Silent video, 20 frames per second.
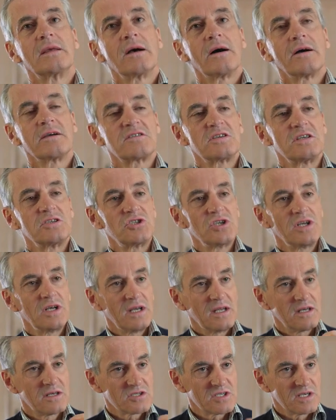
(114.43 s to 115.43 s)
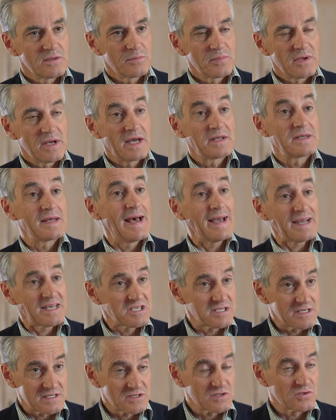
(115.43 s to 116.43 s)
ICG leadership had
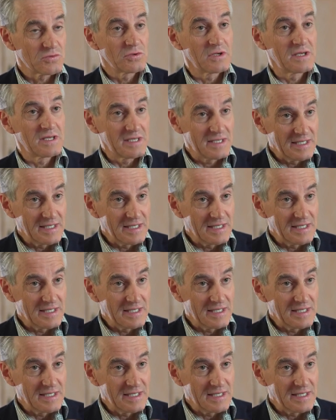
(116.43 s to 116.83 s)
access to